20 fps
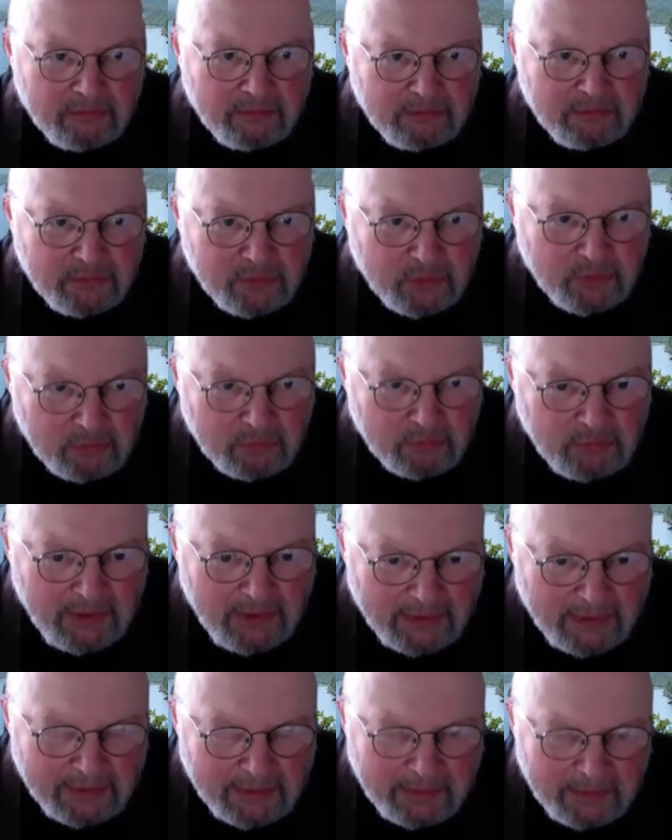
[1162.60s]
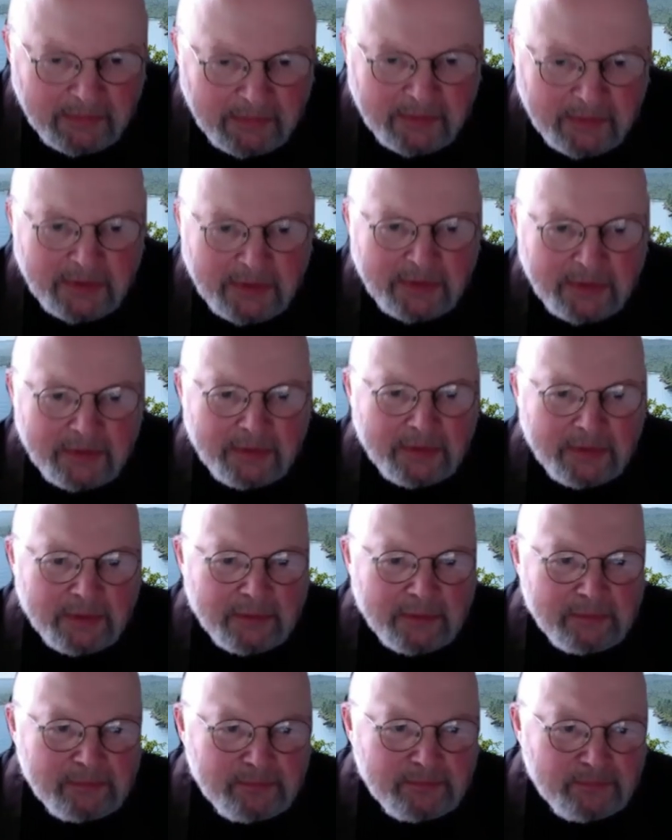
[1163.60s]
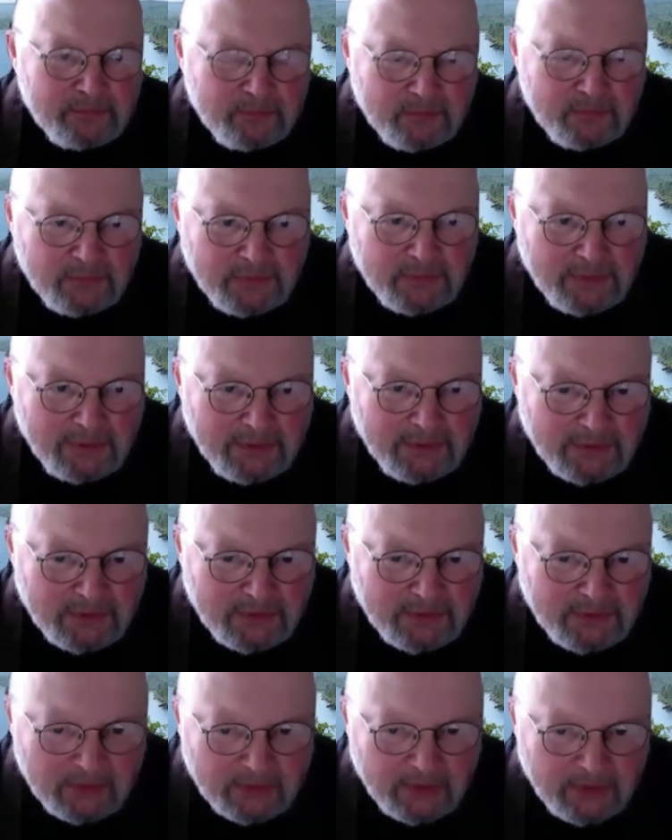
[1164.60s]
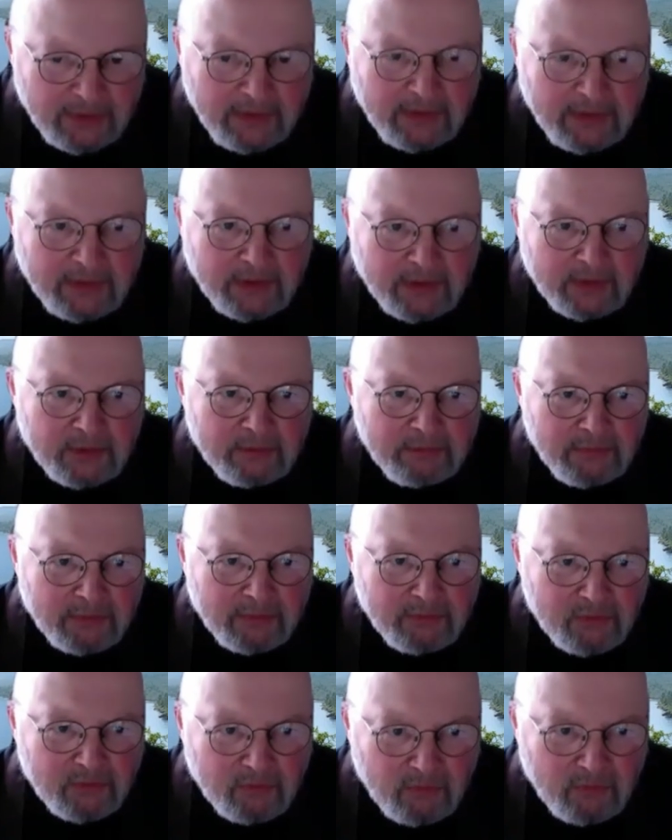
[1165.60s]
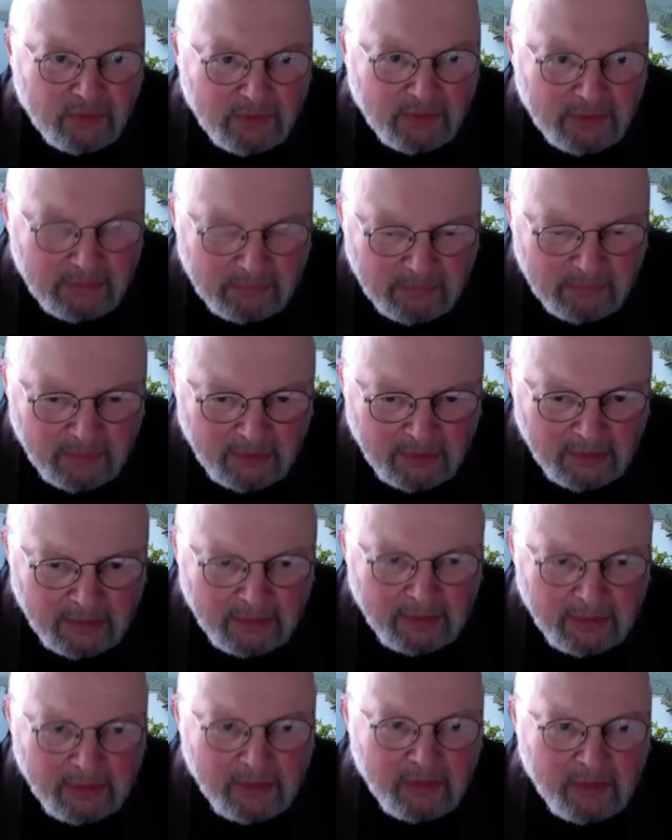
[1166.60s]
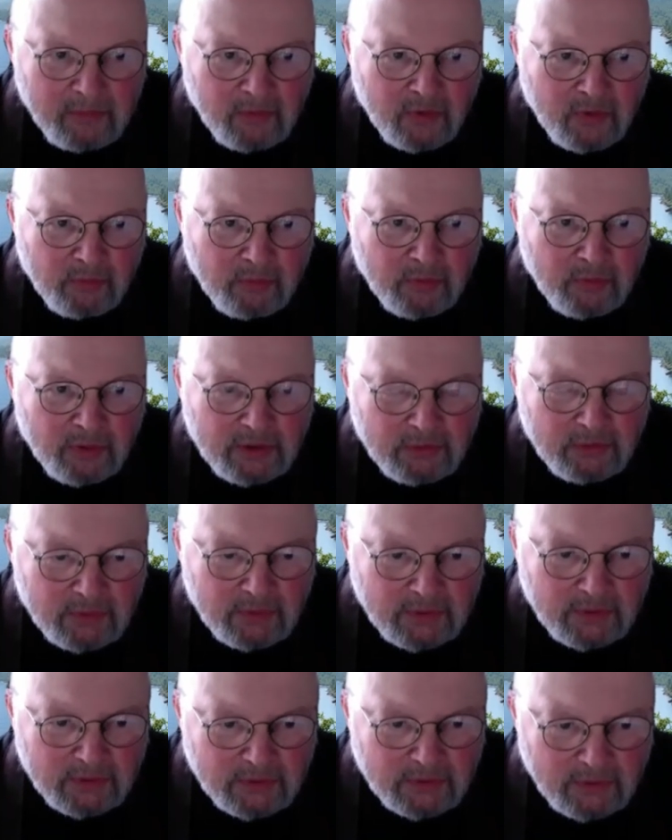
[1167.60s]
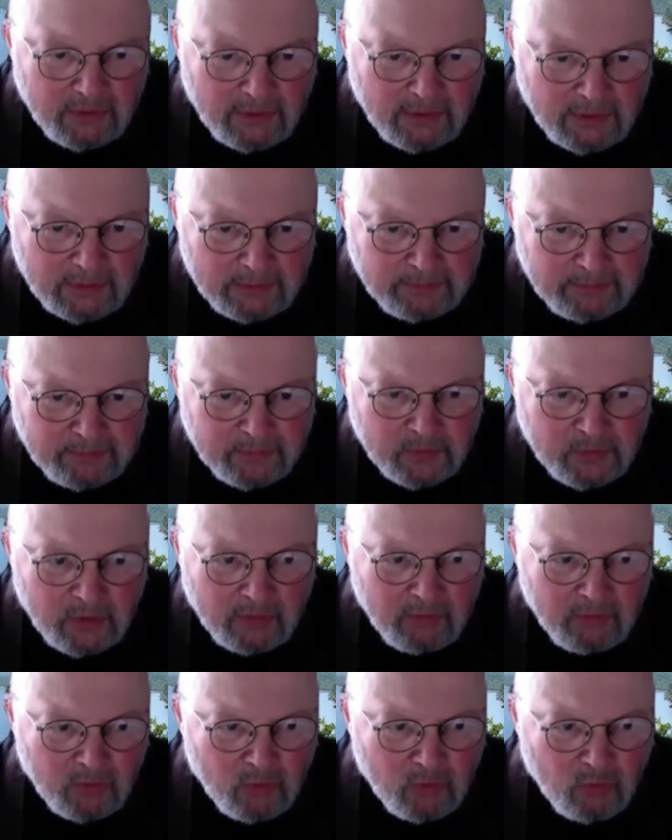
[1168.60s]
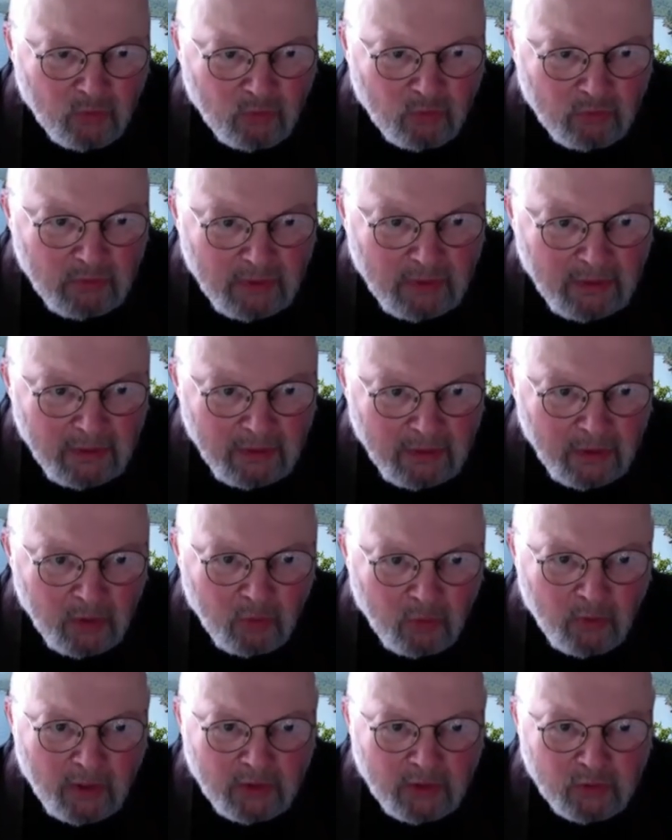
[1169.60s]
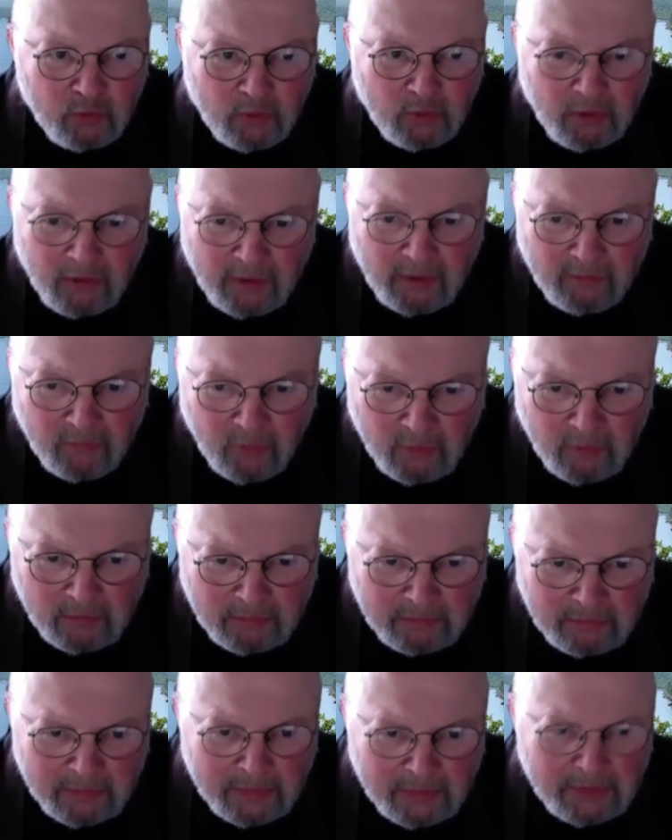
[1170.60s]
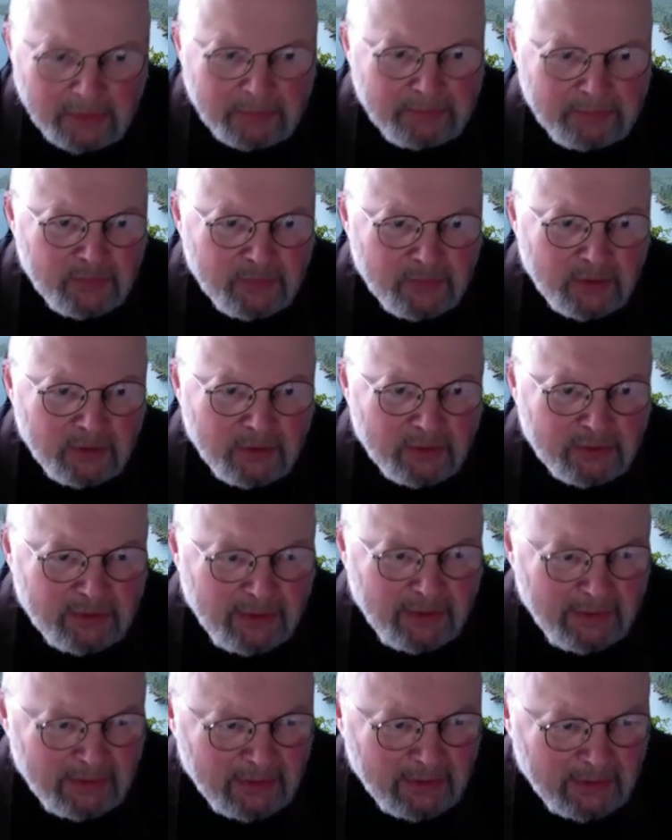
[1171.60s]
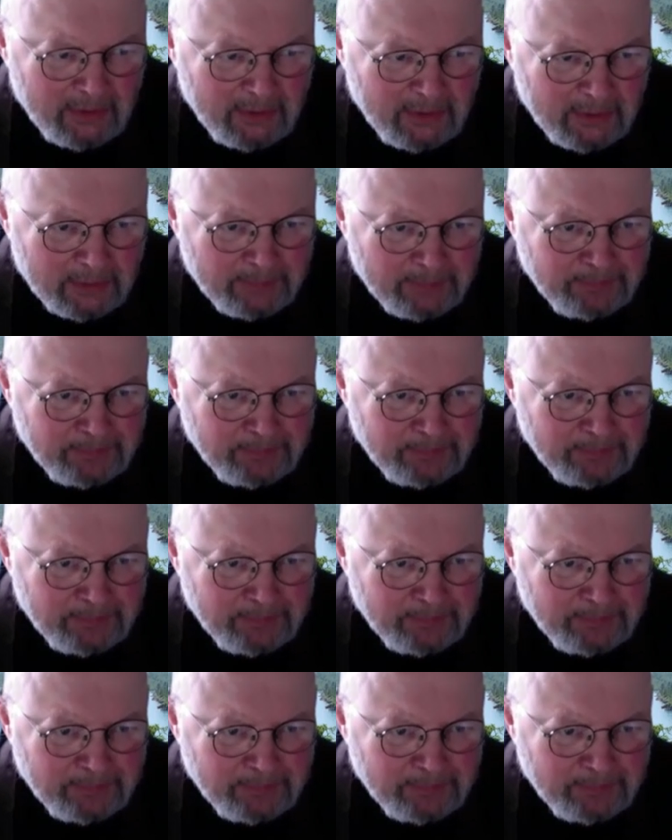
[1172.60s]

showed me that he does understand this. I was very, very impressed with his talk. Kind of a graduate level understanding here.